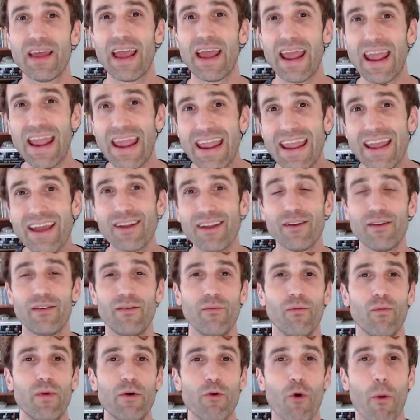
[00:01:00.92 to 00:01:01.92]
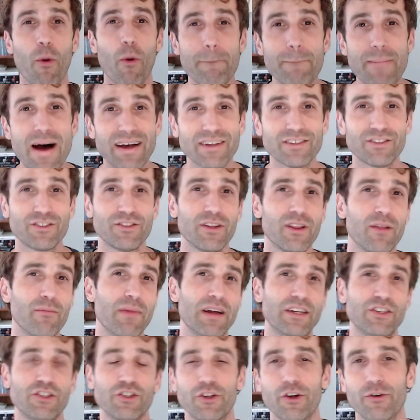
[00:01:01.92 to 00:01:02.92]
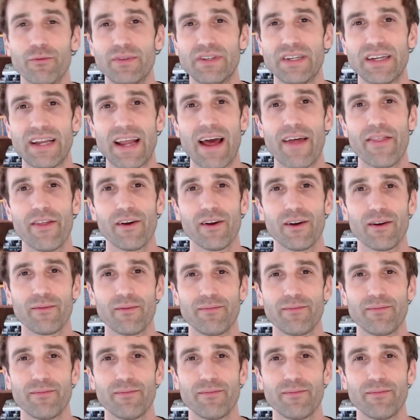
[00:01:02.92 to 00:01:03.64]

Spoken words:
and we will master the metronome together.